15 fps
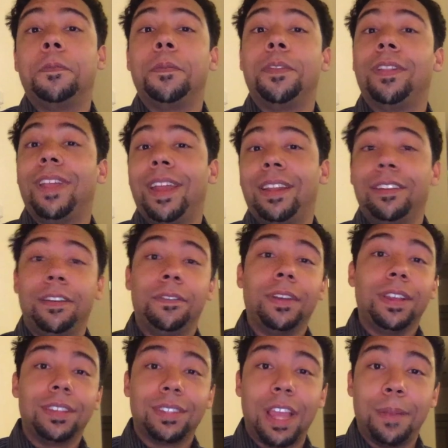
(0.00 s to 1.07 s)
from the land of
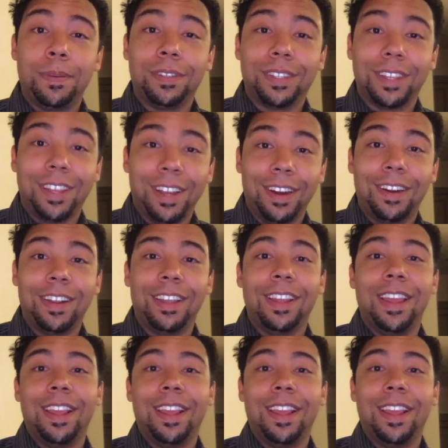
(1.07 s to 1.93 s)
cybersecurity,